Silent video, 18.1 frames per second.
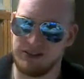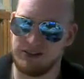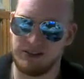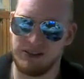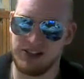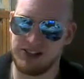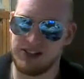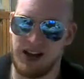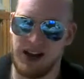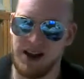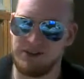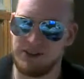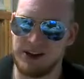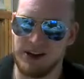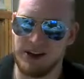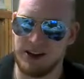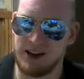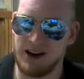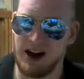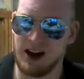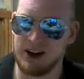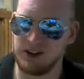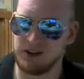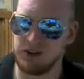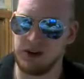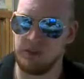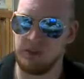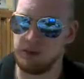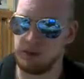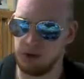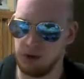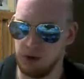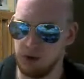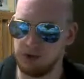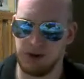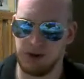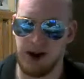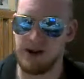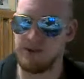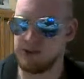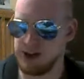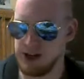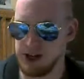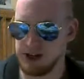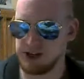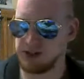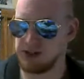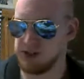doesn't have any concrete proof or evidence